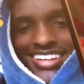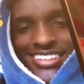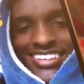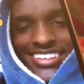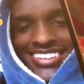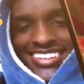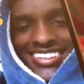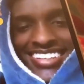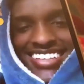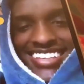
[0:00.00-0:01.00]
You get
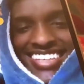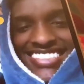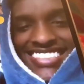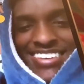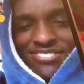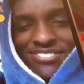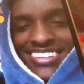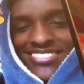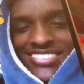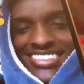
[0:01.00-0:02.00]
it? Stop
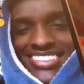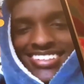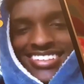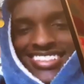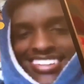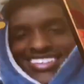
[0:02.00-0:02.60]
playing with me.